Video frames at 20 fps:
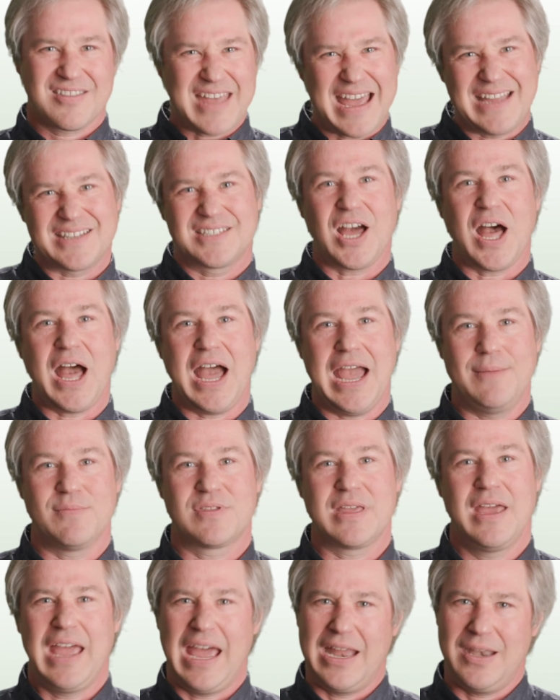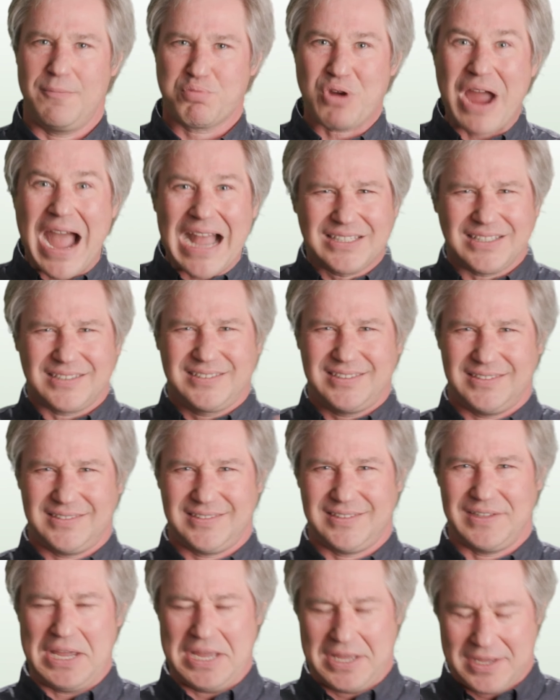set times. And practice
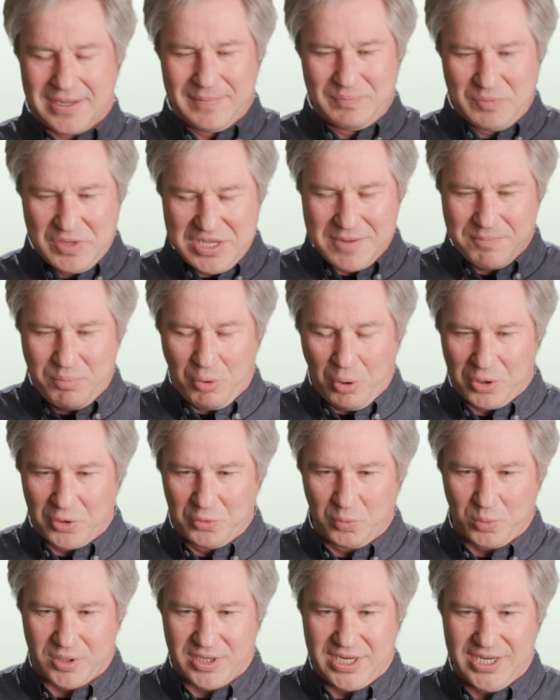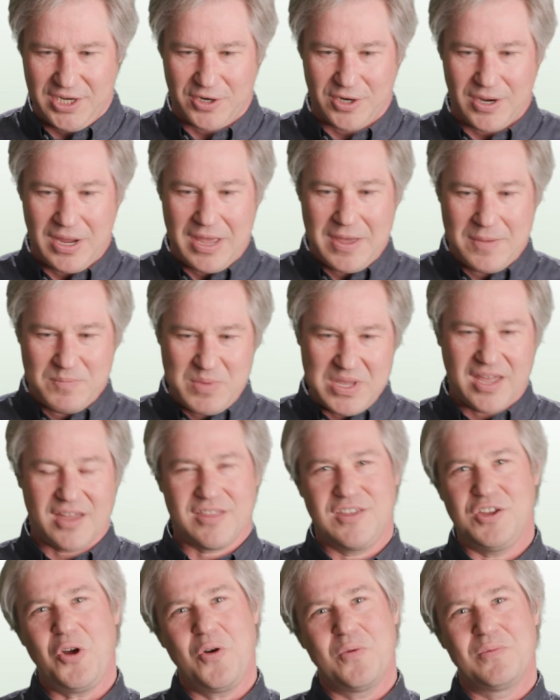is like the important word here
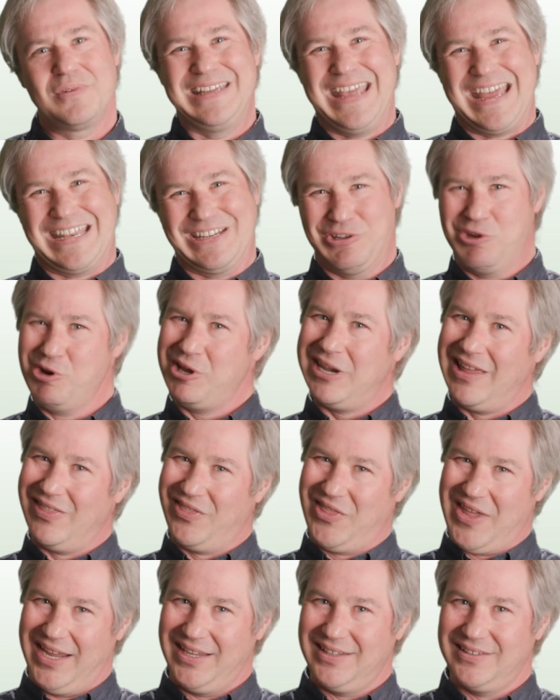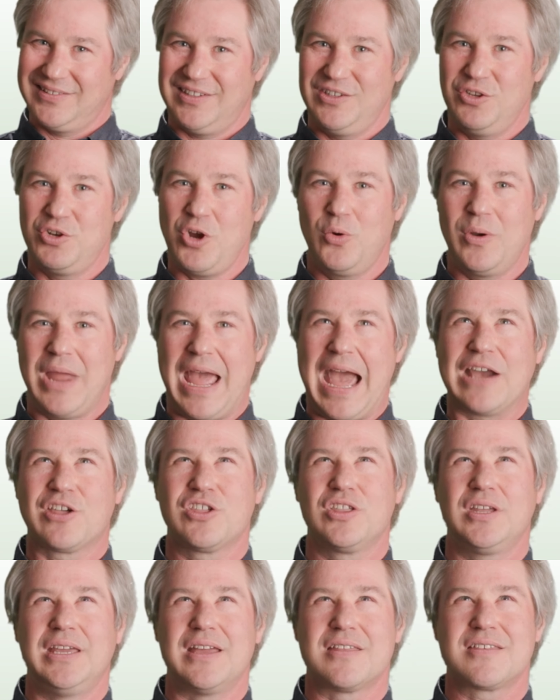because you don't get good at things, you don't
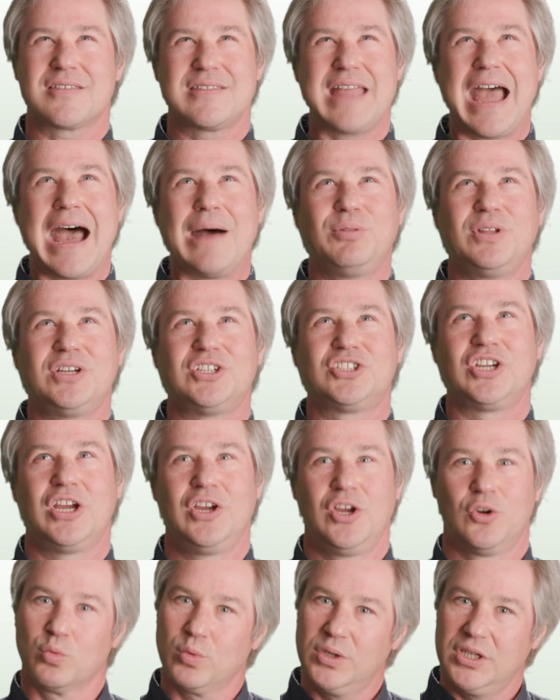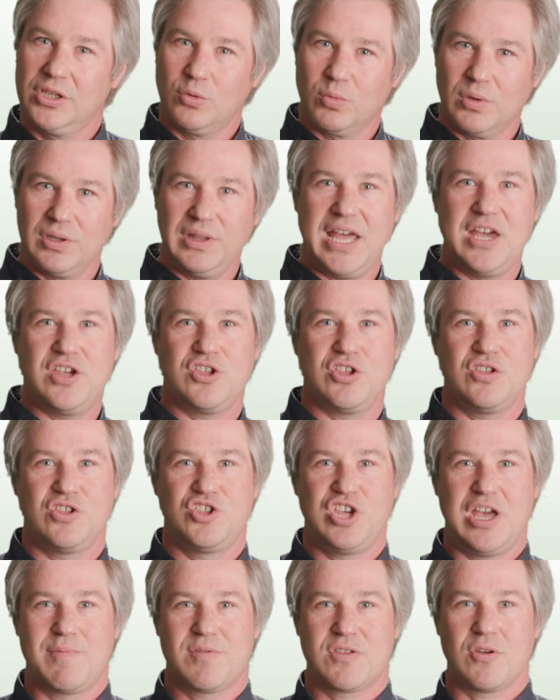actually establish real
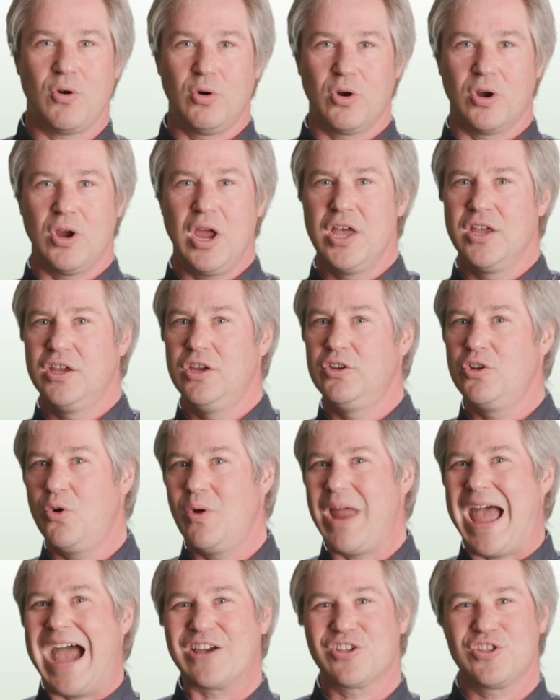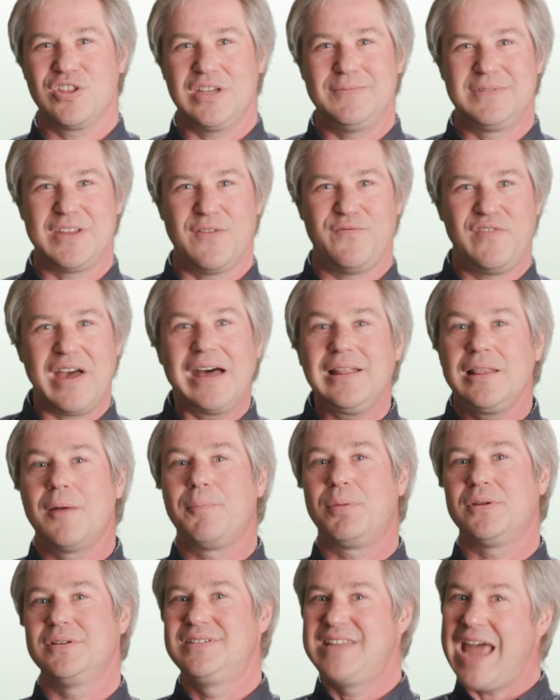relationships, or you don't actually
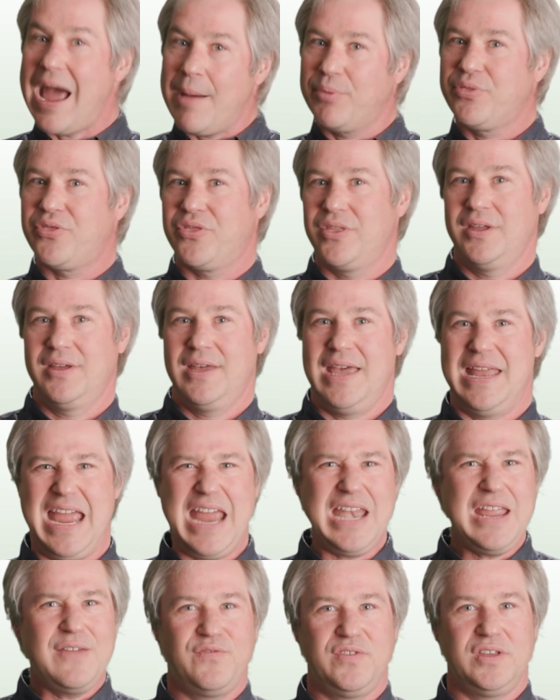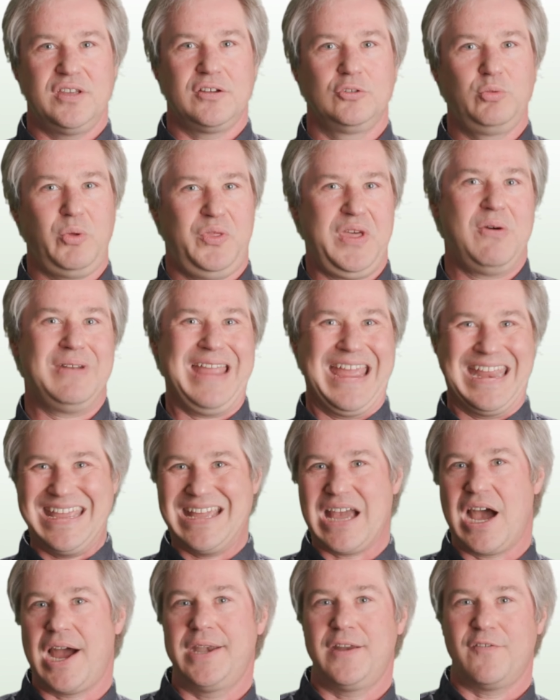develop depth in any field without any
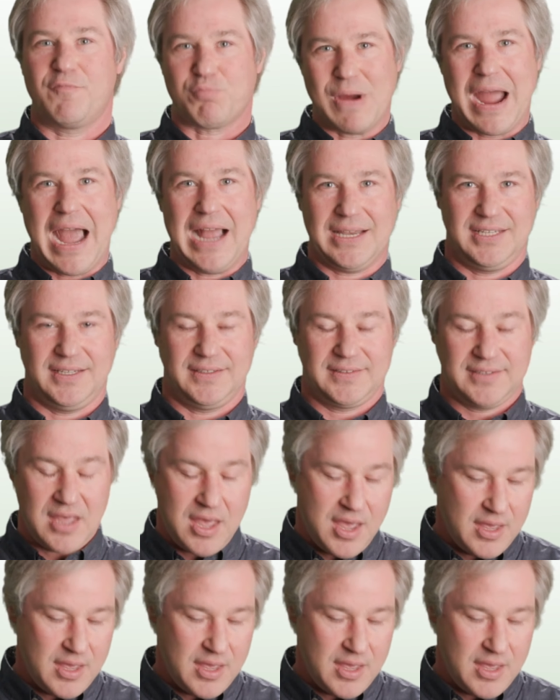kind of practice.